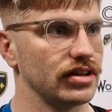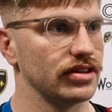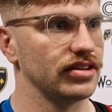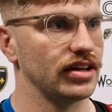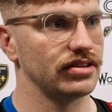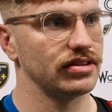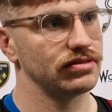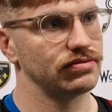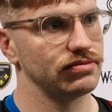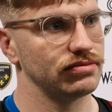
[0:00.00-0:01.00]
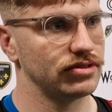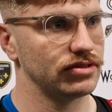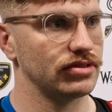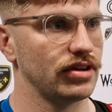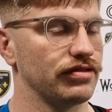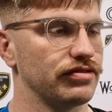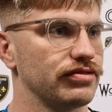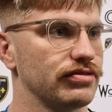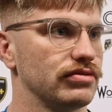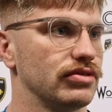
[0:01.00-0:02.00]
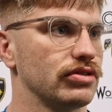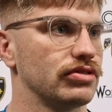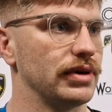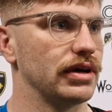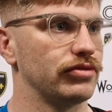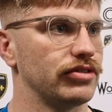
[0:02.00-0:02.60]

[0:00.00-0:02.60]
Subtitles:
like I said, tough not to be able